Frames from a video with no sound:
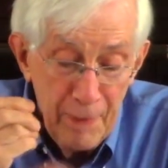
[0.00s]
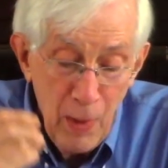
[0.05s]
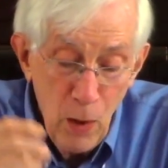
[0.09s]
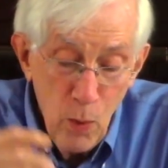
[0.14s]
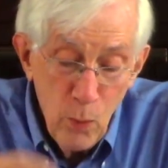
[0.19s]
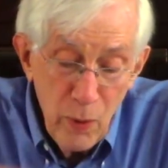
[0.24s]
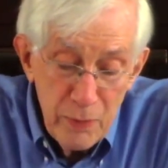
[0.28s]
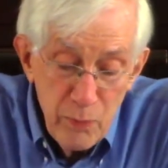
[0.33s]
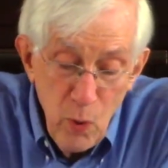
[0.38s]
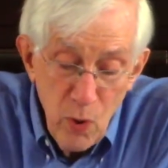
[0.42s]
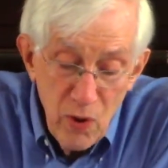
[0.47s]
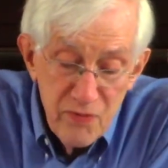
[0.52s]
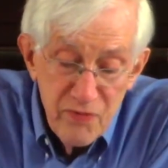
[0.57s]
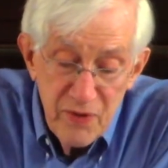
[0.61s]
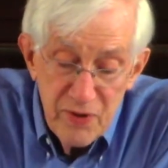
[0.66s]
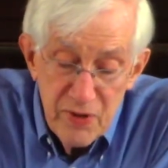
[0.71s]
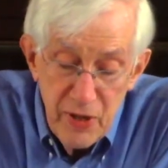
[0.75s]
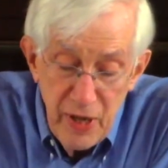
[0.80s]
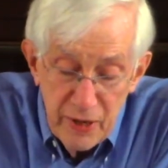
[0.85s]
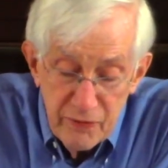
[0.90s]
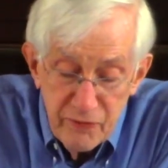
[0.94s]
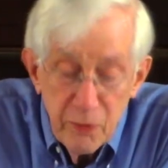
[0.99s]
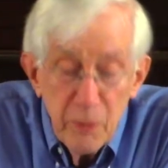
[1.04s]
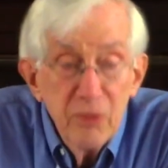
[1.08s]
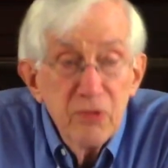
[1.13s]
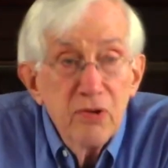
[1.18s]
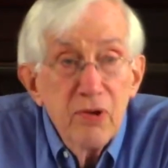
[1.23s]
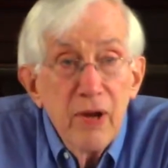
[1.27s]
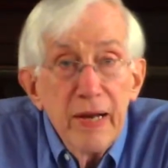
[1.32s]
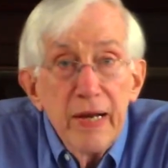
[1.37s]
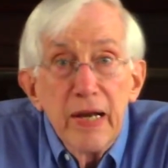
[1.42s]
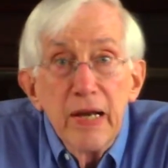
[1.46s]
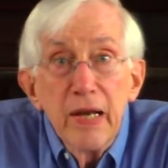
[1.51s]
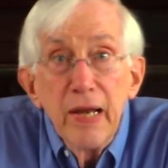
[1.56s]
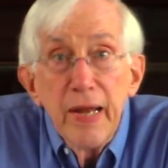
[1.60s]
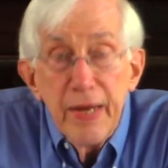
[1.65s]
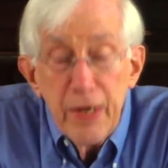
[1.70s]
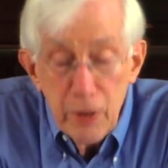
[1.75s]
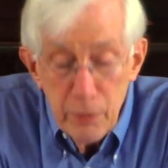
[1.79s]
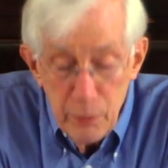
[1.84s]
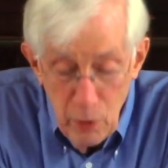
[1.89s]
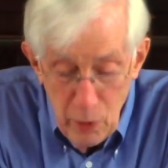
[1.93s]
One more vignette from a slightly
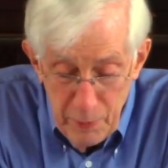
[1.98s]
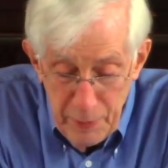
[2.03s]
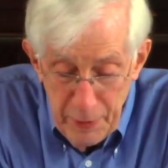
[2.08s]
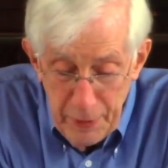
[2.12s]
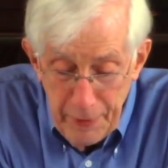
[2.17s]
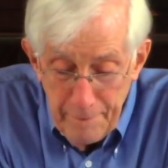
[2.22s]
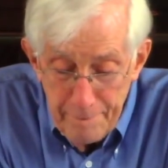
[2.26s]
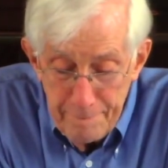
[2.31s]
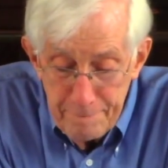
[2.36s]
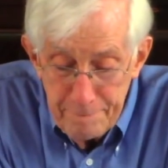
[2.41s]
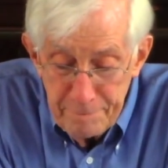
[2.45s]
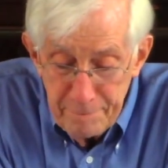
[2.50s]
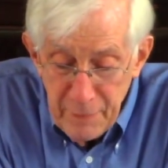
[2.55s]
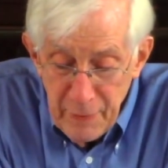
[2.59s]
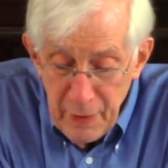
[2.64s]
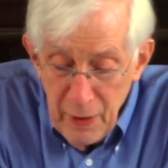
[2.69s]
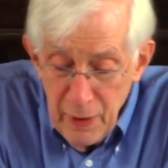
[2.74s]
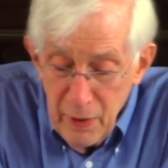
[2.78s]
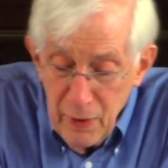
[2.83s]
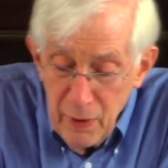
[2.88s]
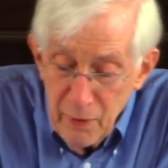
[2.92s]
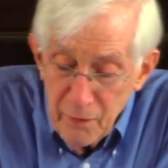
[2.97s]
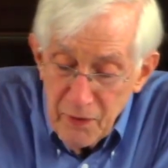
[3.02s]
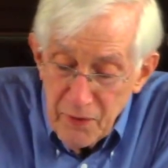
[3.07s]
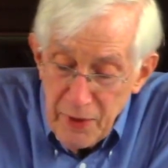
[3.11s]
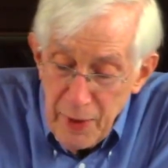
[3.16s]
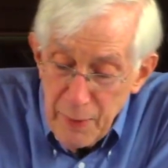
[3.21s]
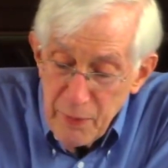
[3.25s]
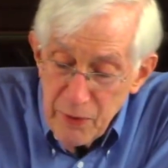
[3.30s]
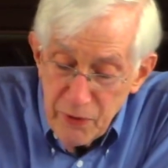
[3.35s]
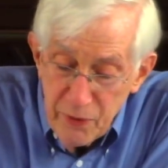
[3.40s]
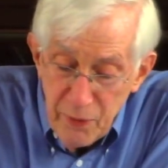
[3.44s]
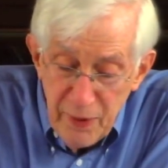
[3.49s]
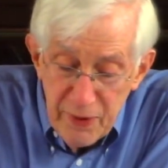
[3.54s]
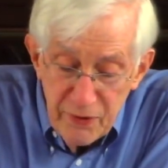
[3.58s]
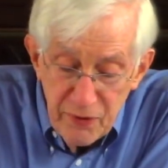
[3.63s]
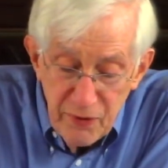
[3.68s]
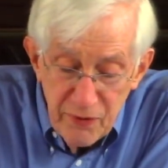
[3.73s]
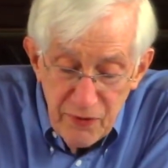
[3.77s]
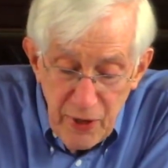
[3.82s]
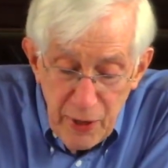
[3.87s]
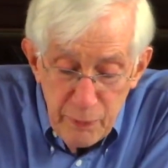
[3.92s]
later moment. The
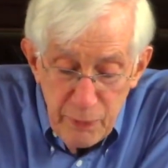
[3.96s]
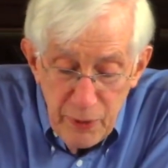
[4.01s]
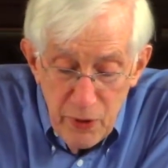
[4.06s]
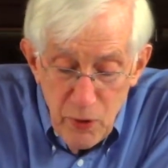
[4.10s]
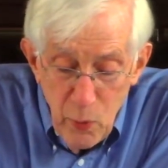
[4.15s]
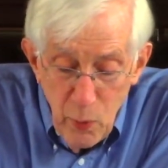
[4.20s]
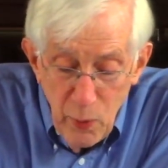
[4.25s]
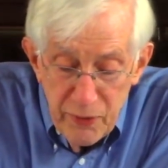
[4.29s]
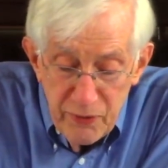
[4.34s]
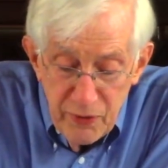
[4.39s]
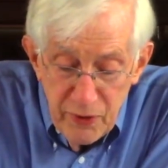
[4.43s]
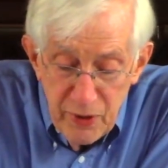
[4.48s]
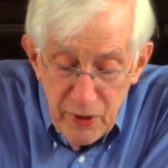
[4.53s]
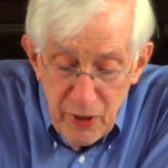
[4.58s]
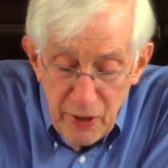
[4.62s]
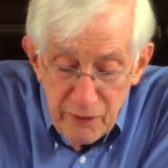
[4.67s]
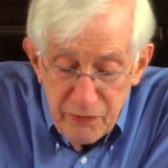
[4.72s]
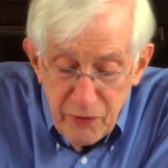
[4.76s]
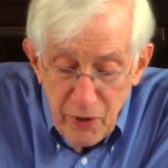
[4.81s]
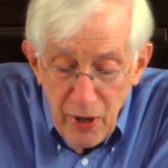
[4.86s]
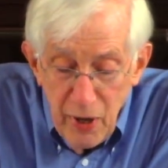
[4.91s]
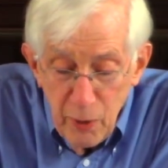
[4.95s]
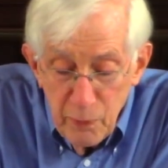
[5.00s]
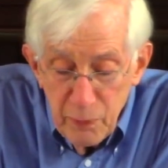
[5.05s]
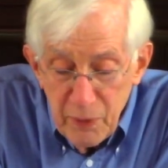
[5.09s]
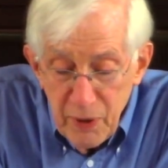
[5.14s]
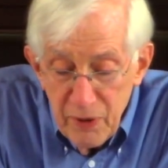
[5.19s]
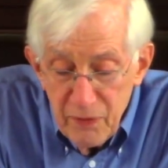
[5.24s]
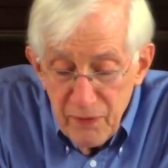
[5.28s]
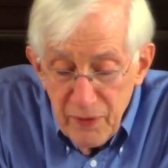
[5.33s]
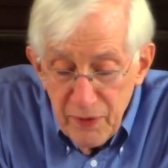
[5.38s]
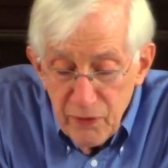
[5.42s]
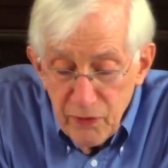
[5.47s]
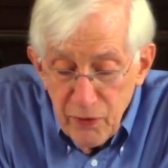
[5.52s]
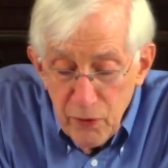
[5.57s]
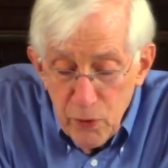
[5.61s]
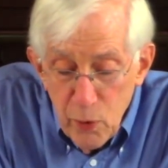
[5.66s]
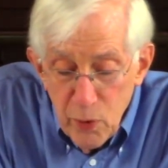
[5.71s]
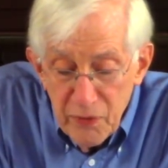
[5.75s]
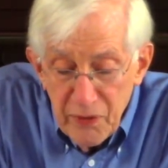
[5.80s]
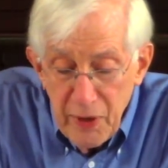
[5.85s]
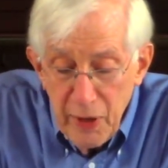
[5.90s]
demonstrations had been noisy enough to help convince the
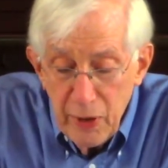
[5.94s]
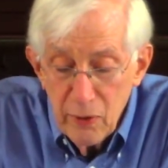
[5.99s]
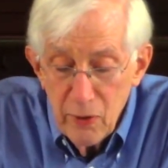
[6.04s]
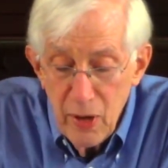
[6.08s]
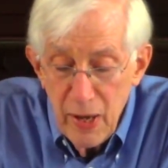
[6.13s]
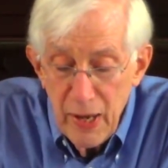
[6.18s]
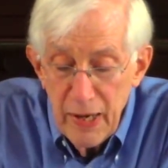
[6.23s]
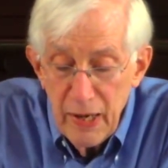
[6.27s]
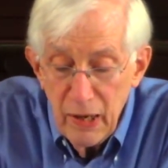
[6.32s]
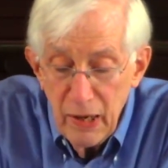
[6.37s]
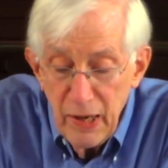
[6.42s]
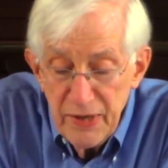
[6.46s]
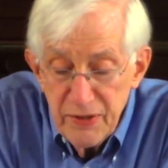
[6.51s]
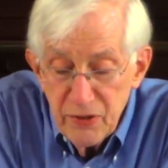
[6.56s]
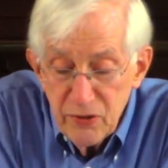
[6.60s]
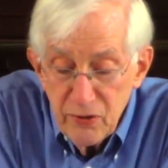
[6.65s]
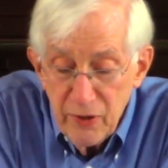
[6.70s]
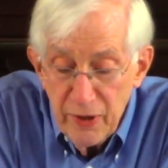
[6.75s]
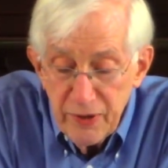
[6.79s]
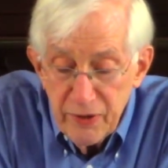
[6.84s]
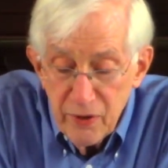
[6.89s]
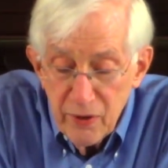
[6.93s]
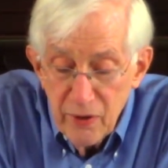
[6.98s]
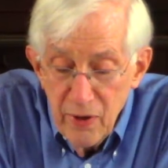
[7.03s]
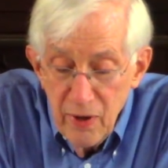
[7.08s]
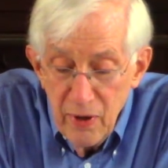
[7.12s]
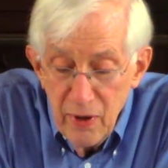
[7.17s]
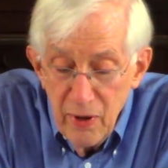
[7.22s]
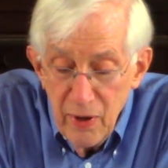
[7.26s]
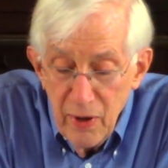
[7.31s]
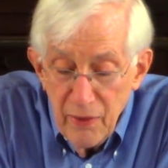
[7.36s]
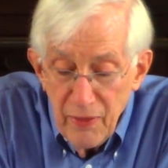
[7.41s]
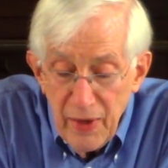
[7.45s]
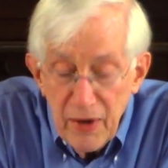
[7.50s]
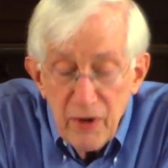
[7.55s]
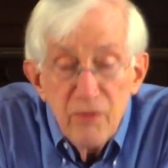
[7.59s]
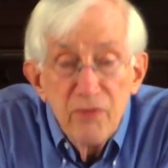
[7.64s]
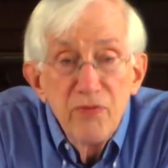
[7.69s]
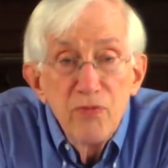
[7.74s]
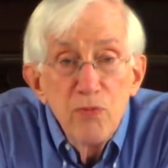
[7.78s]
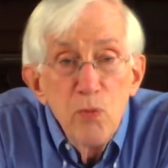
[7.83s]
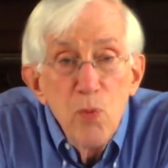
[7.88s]
North Carolina legislature that
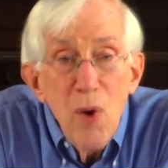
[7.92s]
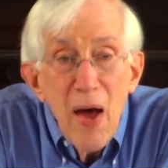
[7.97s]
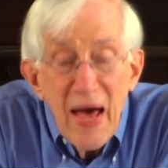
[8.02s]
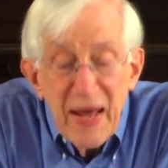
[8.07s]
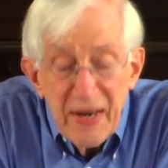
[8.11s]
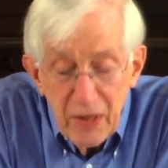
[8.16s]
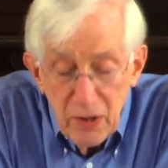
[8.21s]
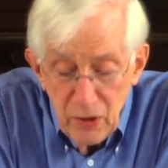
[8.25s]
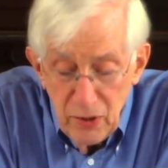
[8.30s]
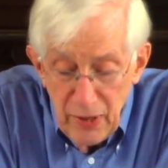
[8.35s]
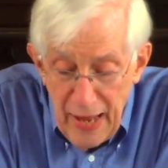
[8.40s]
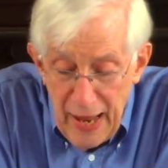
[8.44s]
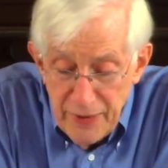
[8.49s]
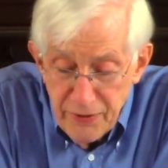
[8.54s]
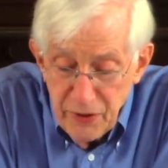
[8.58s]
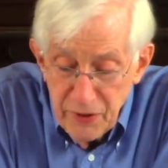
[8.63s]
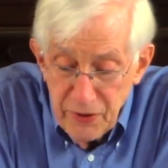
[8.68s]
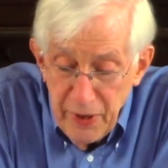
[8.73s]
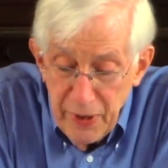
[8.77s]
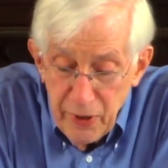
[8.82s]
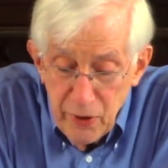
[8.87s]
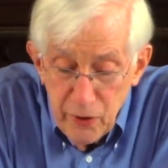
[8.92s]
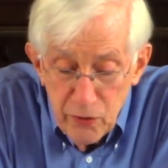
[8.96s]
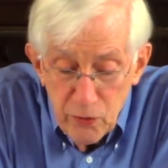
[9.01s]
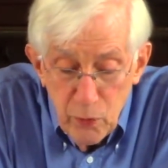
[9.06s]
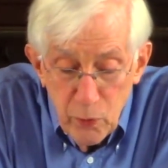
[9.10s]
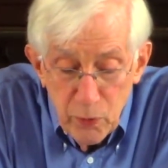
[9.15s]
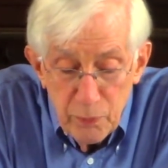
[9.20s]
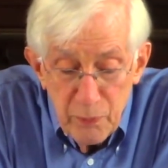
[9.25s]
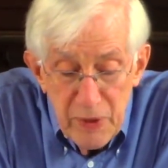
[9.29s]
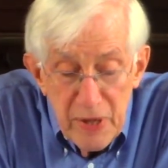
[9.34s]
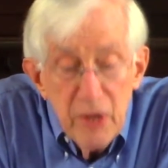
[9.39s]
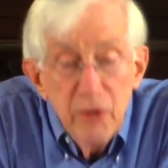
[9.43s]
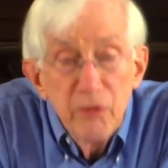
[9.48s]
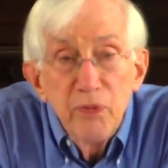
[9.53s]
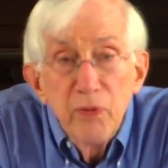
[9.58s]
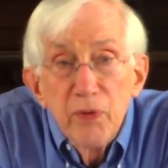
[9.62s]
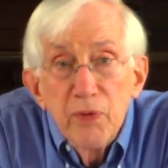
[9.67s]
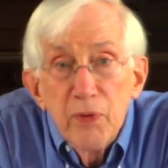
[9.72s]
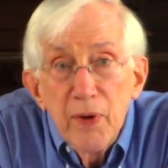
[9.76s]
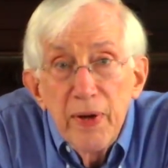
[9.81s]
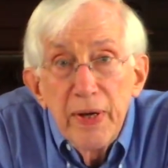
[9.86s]
radical agitators were
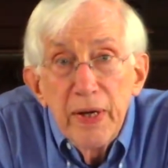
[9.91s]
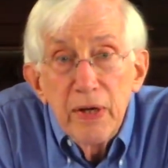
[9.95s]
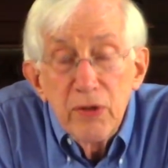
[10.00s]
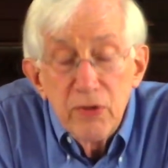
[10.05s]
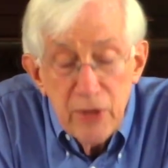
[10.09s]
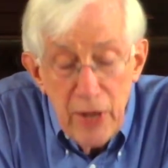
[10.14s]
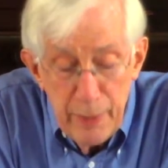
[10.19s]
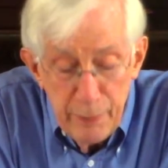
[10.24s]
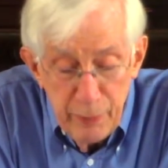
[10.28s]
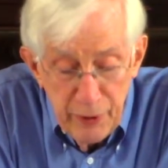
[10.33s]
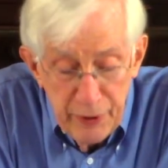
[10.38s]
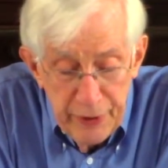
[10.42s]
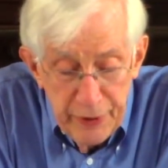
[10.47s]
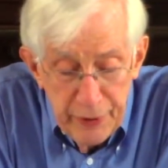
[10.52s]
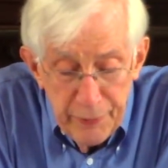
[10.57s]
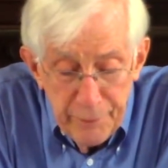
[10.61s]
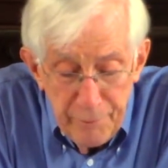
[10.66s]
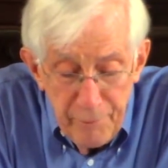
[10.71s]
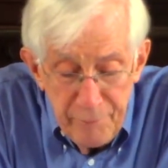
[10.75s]
infiltrating Chapel Hill.